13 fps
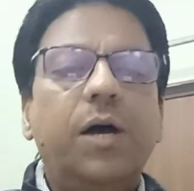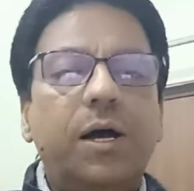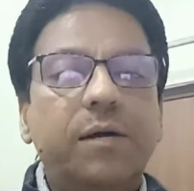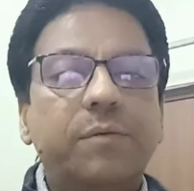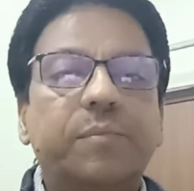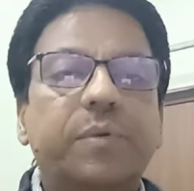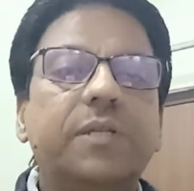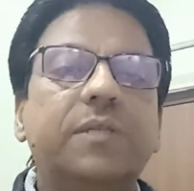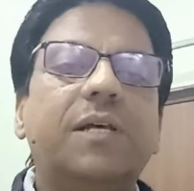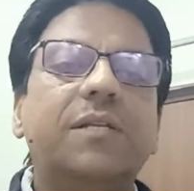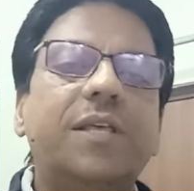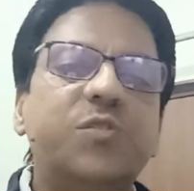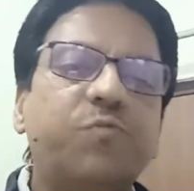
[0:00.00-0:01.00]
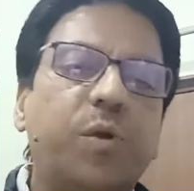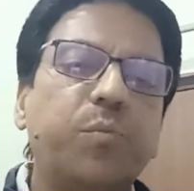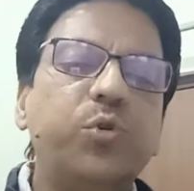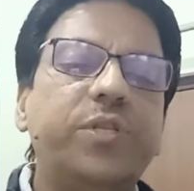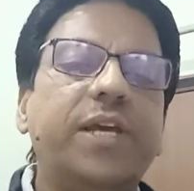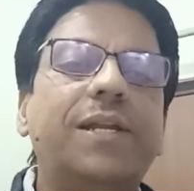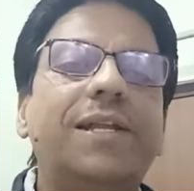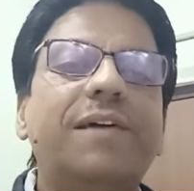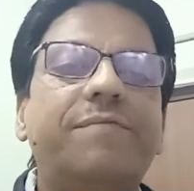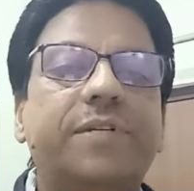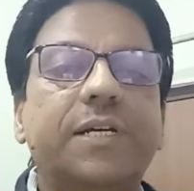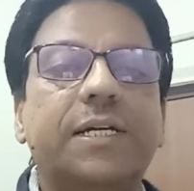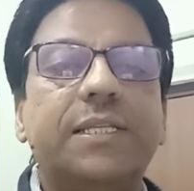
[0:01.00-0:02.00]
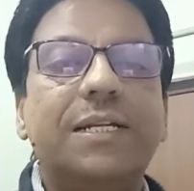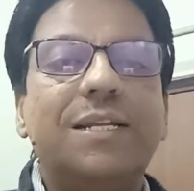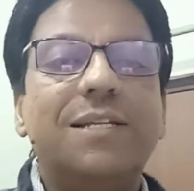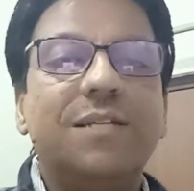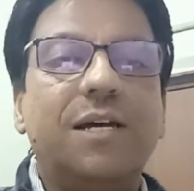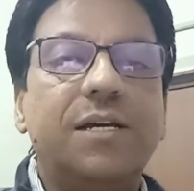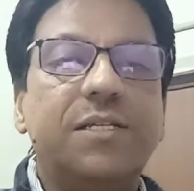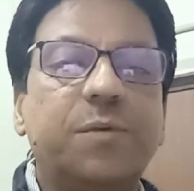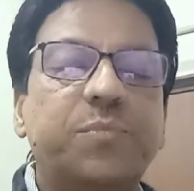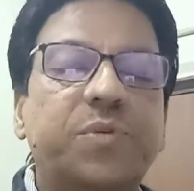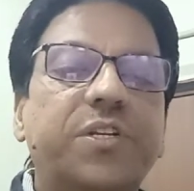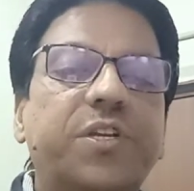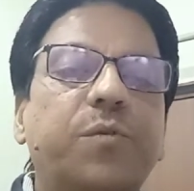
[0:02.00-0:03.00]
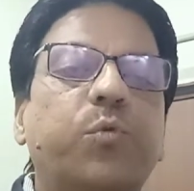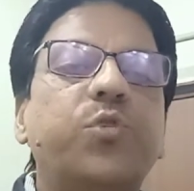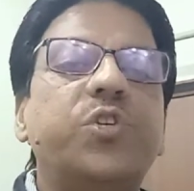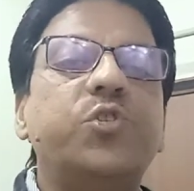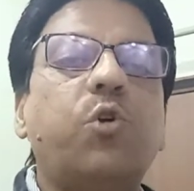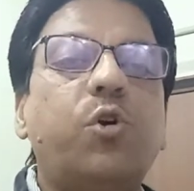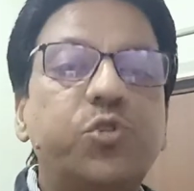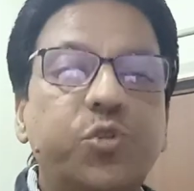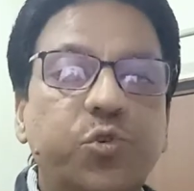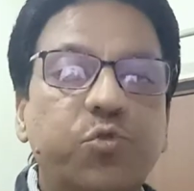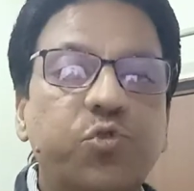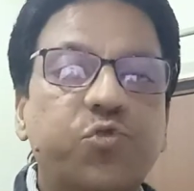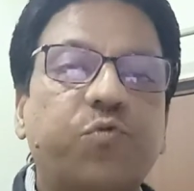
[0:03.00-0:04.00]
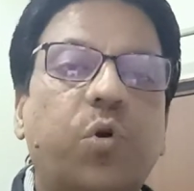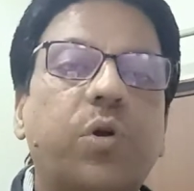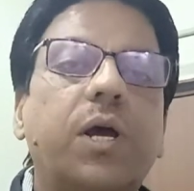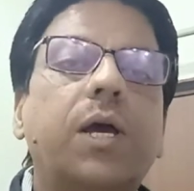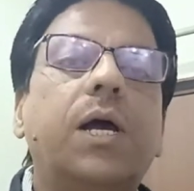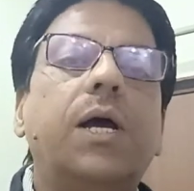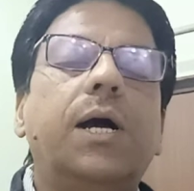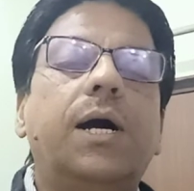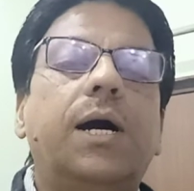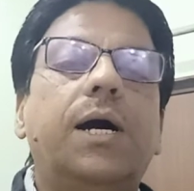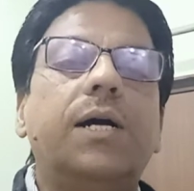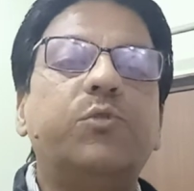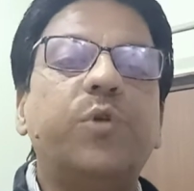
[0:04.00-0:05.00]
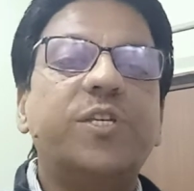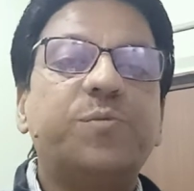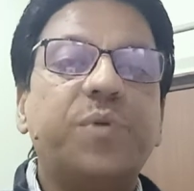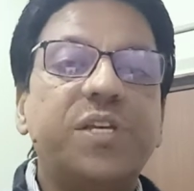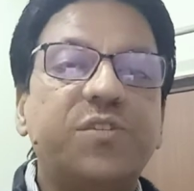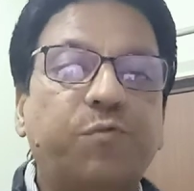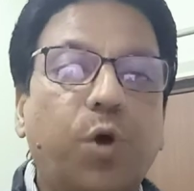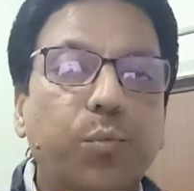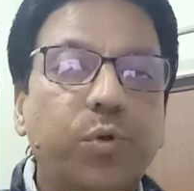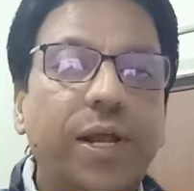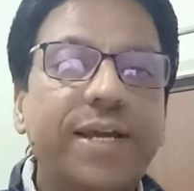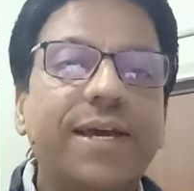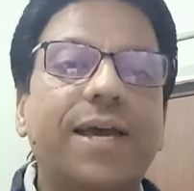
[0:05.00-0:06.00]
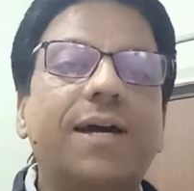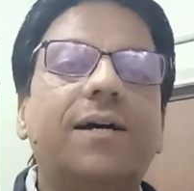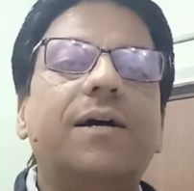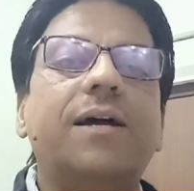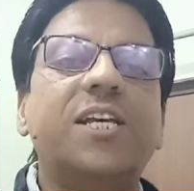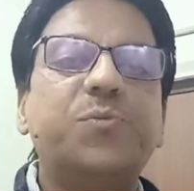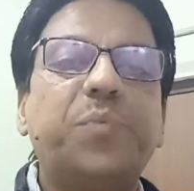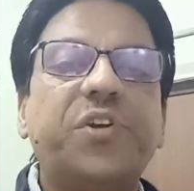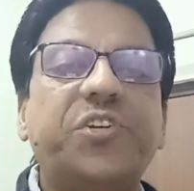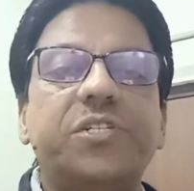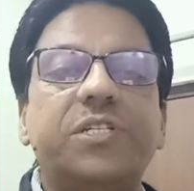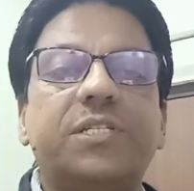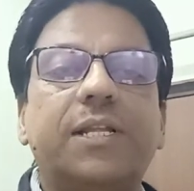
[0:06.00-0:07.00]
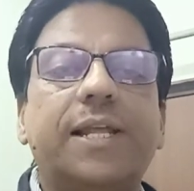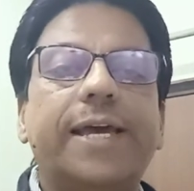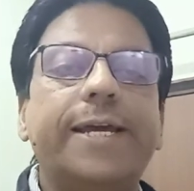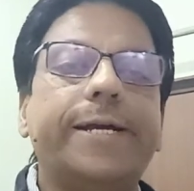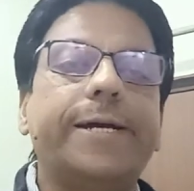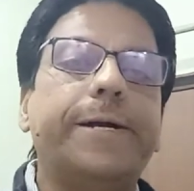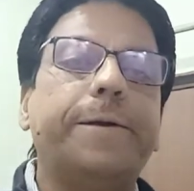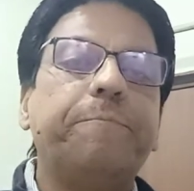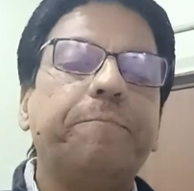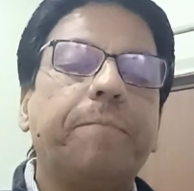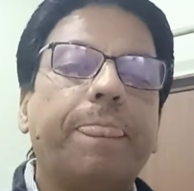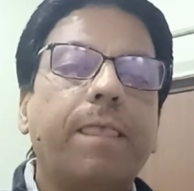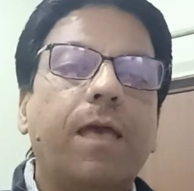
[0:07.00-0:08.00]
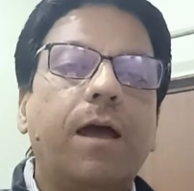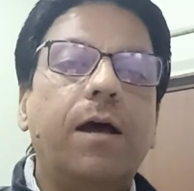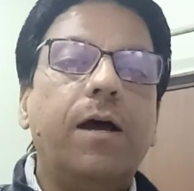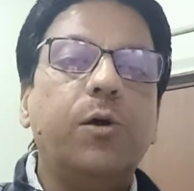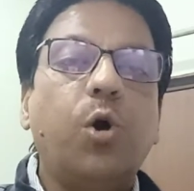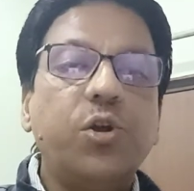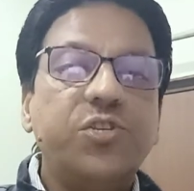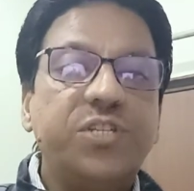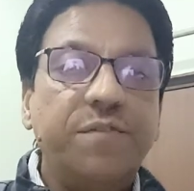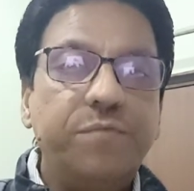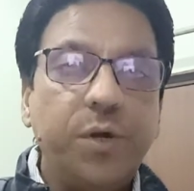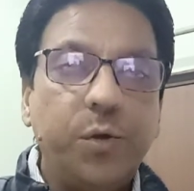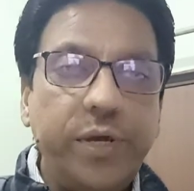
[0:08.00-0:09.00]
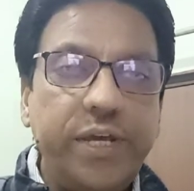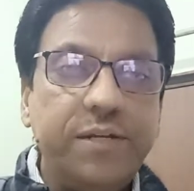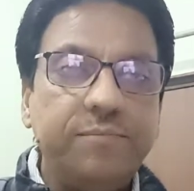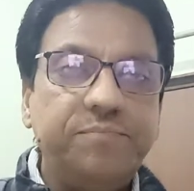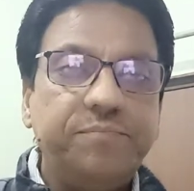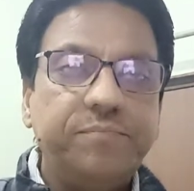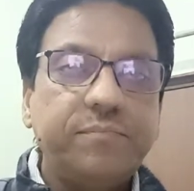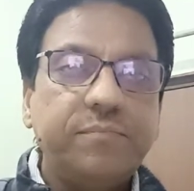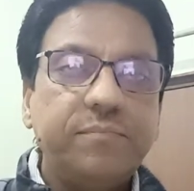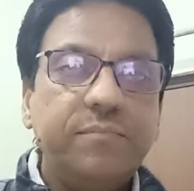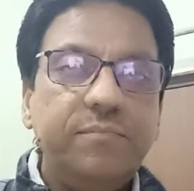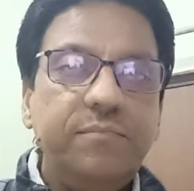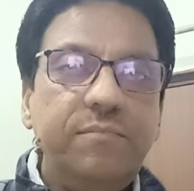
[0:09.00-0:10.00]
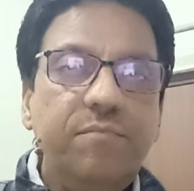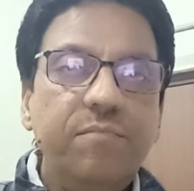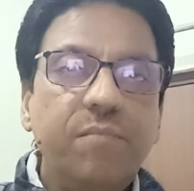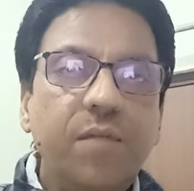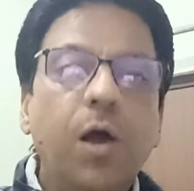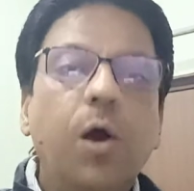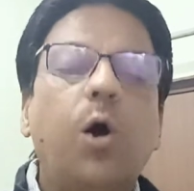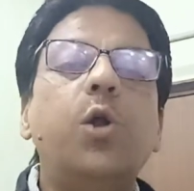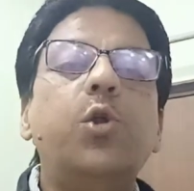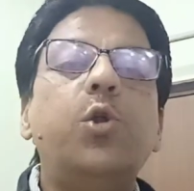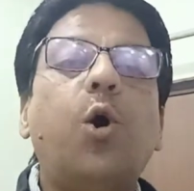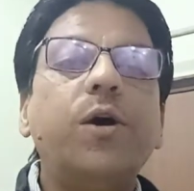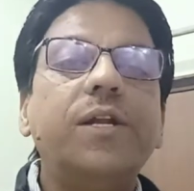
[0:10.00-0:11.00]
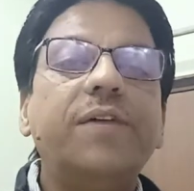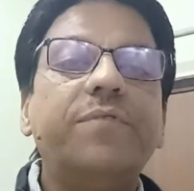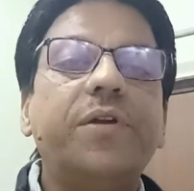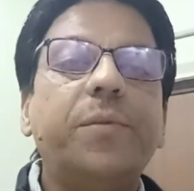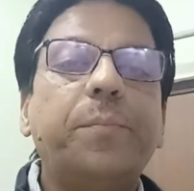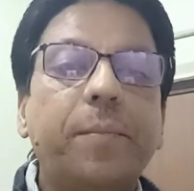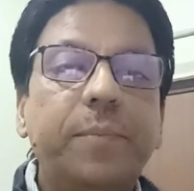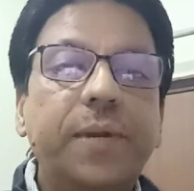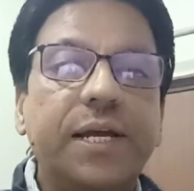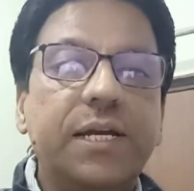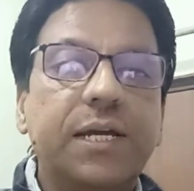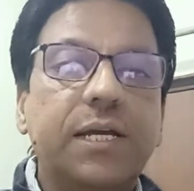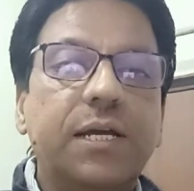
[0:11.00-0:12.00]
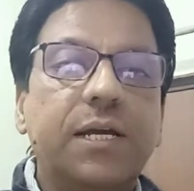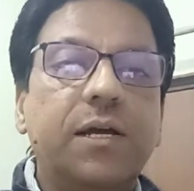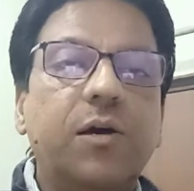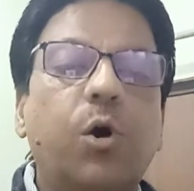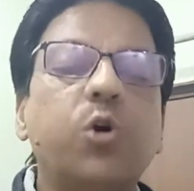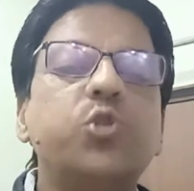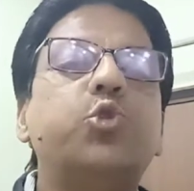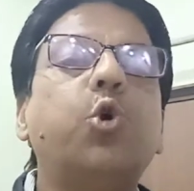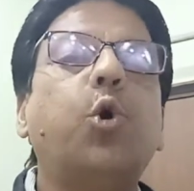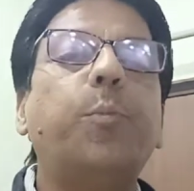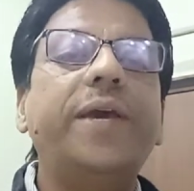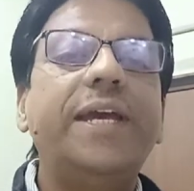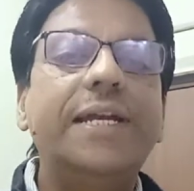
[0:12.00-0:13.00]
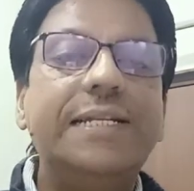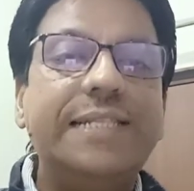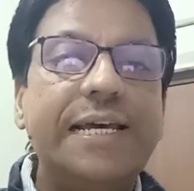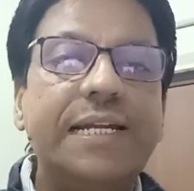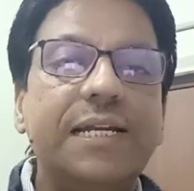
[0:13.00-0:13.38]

There's one more thing left, that is subjunctive mood is also used for to express formulaic expressions like God save the Queen, or long live the Republic, or so be it then.